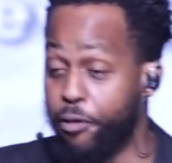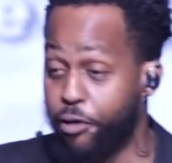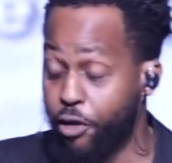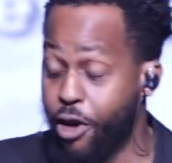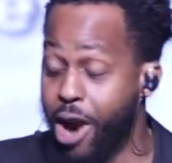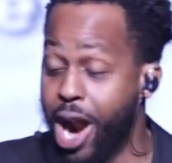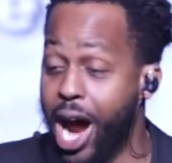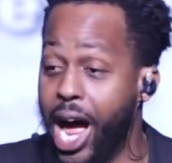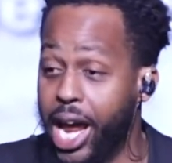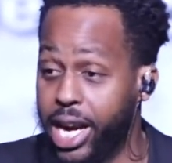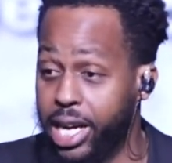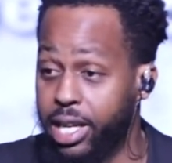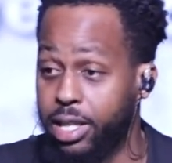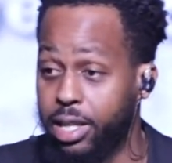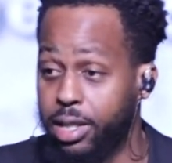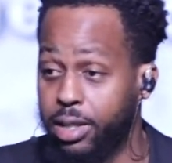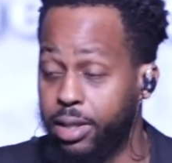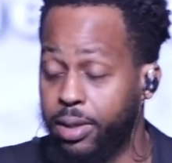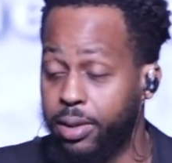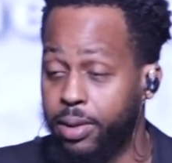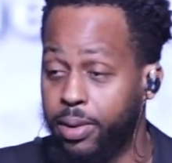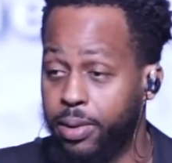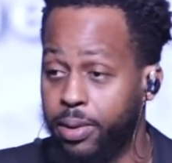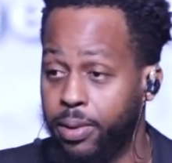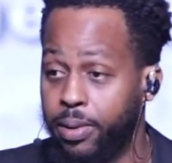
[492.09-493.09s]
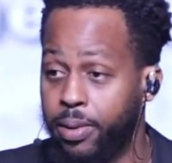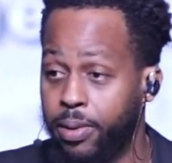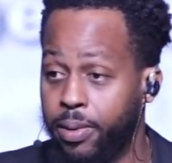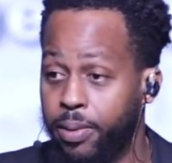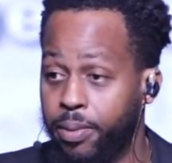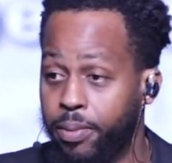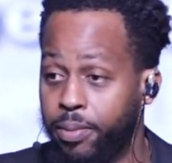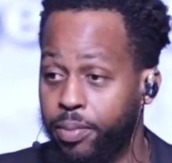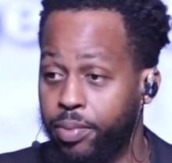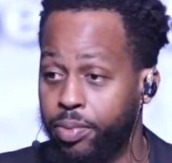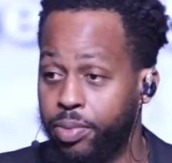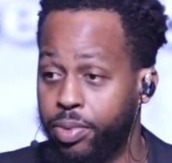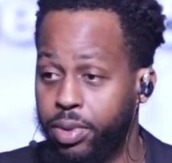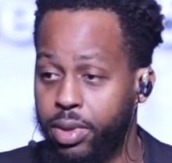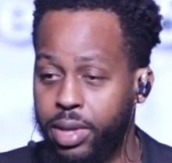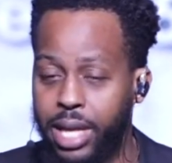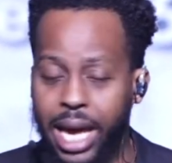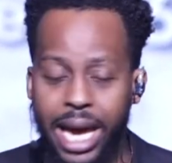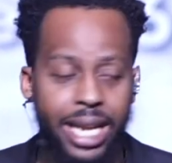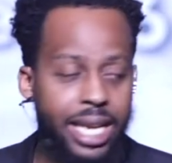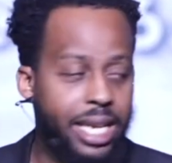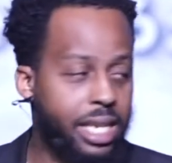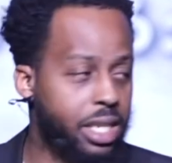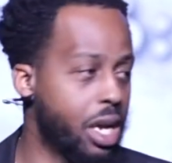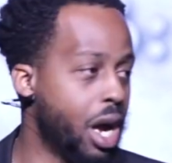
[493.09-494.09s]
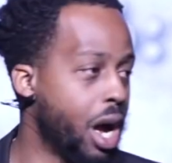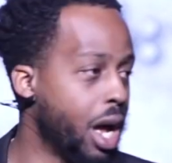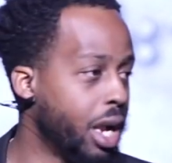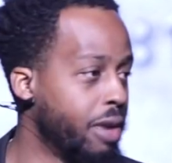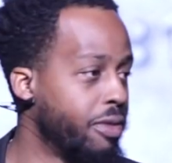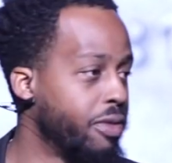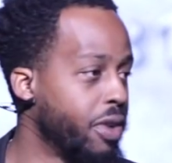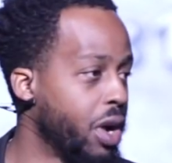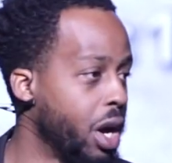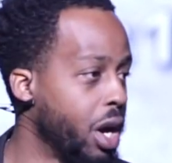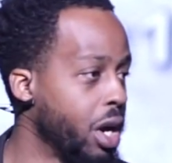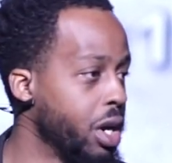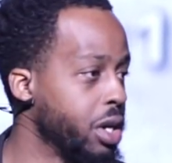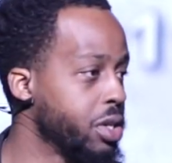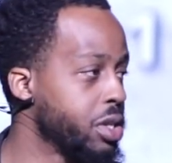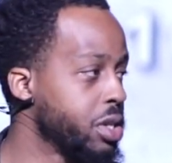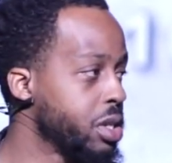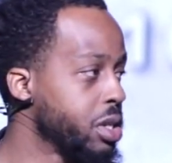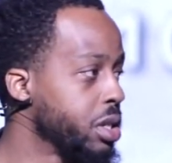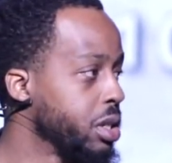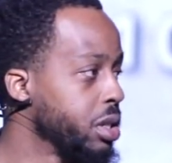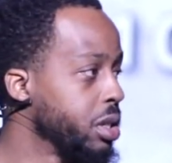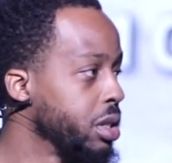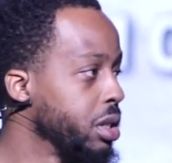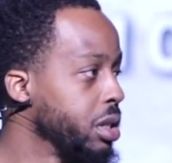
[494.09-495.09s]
front that he's all of ours.